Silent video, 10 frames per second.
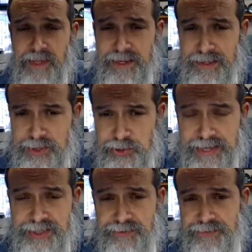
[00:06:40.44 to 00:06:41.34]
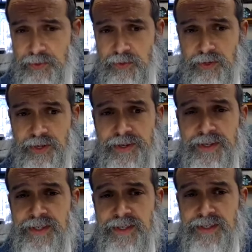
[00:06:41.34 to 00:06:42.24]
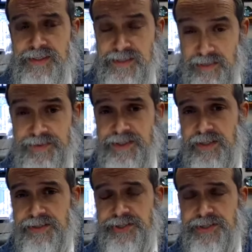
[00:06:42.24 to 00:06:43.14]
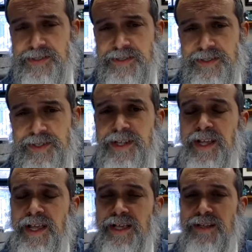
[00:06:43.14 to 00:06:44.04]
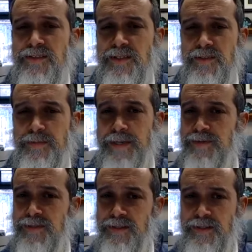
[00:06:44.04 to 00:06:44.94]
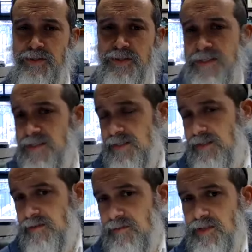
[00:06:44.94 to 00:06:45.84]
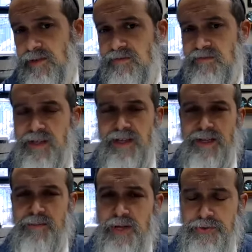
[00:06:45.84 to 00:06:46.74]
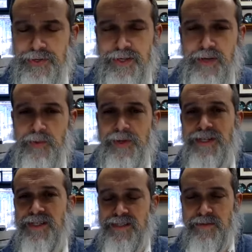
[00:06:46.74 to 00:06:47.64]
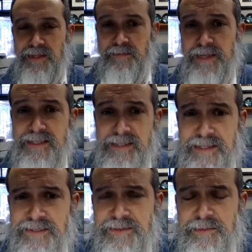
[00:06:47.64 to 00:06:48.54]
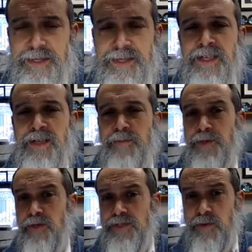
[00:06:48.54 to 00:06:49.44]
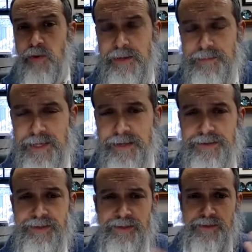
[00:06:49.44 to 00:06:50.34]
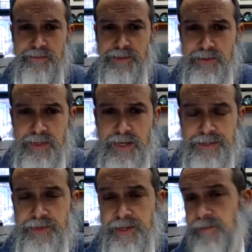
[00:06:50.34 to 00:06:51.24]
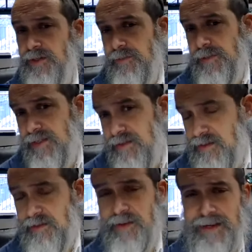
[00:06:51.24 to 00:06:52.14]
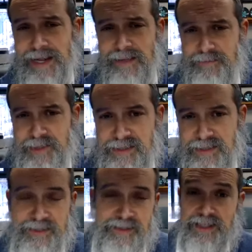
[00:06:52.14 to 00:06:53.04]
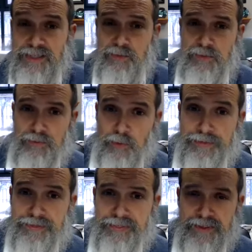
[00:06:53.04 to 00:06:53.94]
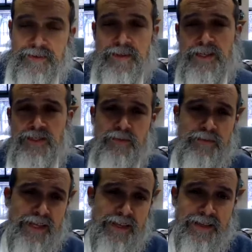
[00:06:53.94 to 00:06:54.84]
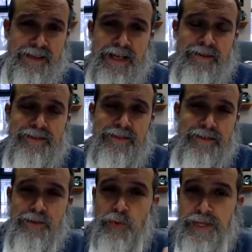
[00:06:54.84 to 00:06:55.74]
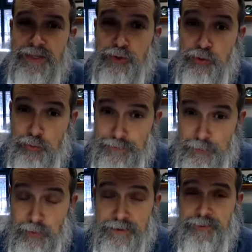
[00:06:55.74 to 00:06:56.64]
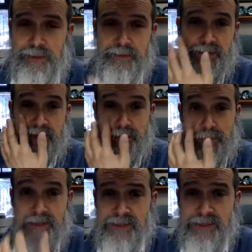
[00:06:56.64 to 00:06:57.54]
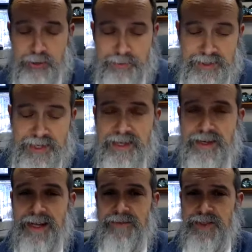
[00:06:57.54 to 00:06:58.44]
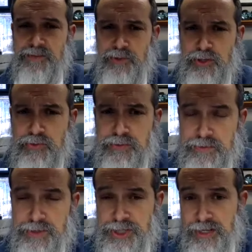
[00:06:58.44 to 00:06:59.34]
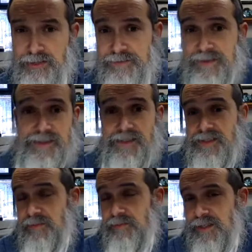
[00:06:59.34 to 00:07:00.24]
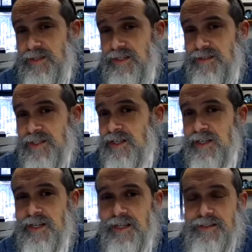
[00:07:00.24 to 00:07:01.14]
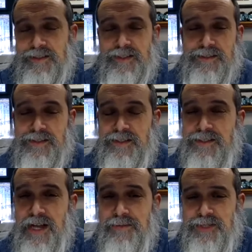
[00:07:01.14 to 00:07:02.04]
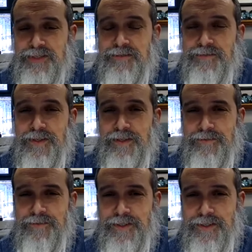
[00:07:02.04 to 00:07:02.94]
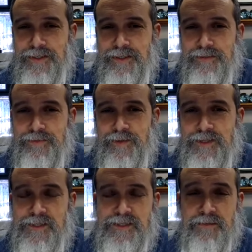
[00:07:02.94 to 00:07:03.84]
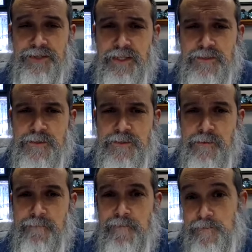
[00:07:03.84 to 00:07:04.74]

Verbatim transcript: and an attraction for self-indulgence and to be able to look and say, you know, I'm hungry. I want to eat something that makes sense for me because I want to be healthy to be who God created me to be. So I'm going to have mixed nuts. That's one thing. So I'm taking it out in a way, if you want to frame it in the Kabbalistic term, you're taking it out of its more crude shell of this is something that's it's it's it's an object of of, uh, of uh, self-indulgence.